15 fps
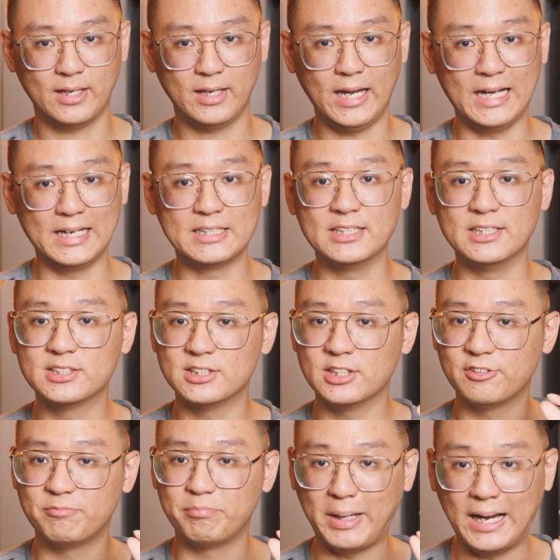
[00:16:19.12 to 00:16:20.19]

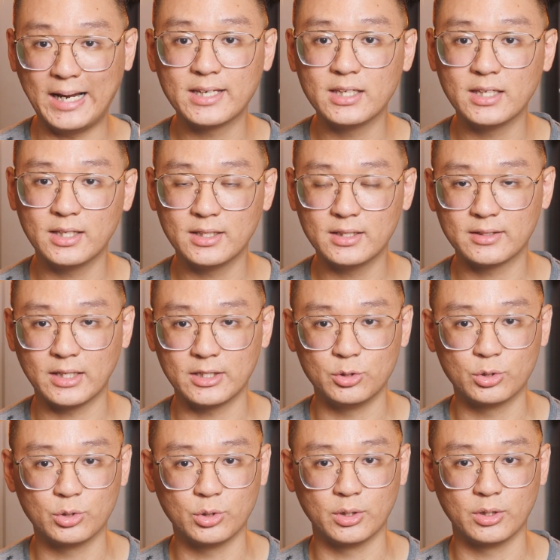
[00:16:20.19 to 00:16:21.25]
adhesive backing that you
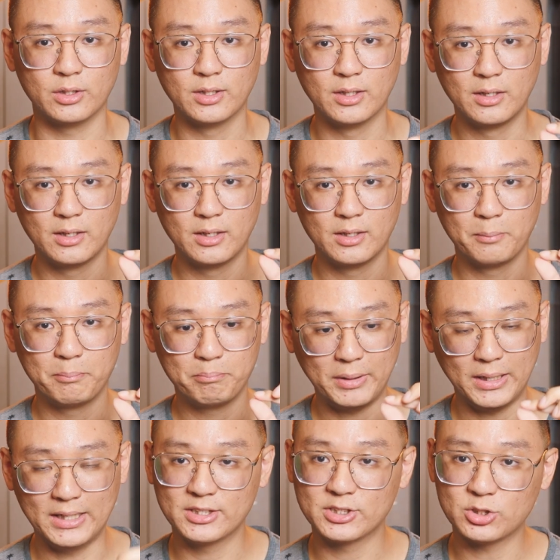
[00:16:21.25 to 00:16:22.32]
could
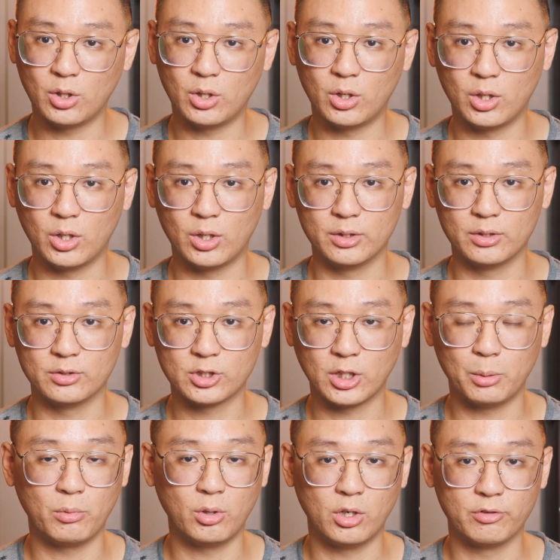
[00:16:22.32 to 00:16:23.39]
paste on
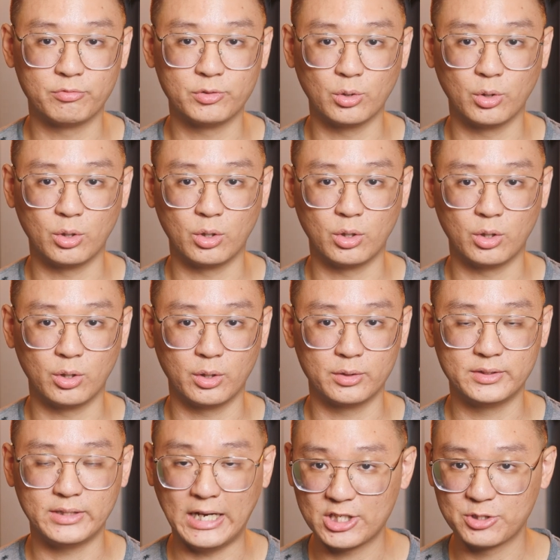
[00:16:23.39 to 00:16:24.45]
top of your
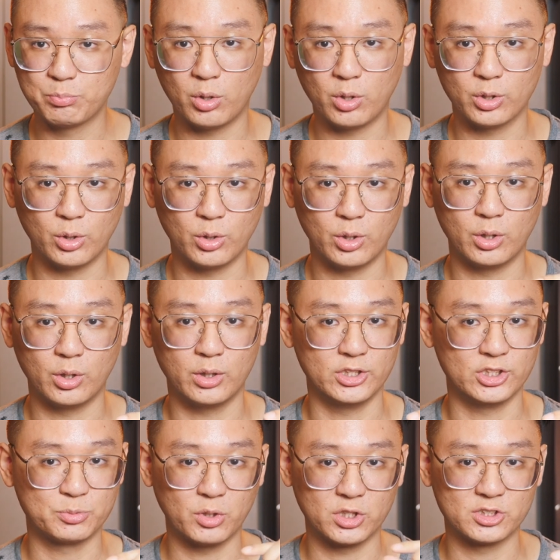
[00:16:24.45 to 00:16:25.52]
dashboard or a
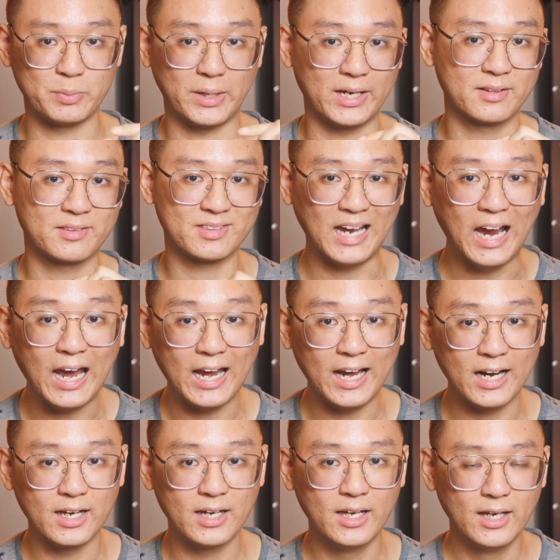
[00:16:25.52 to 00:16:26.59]
sports bike
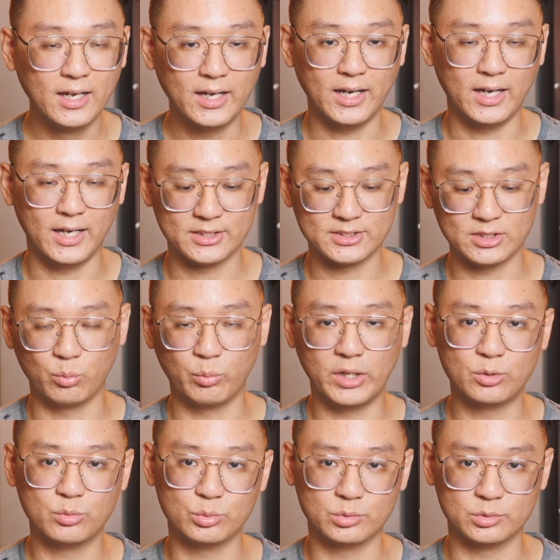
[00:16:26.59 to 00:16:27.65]
tank as a way
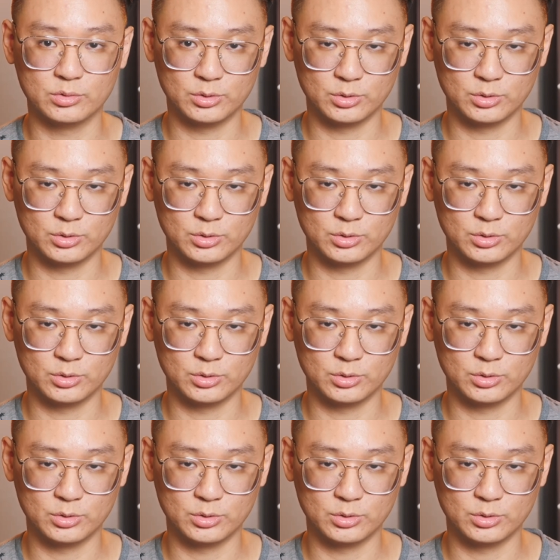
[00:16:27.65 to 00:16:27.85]
to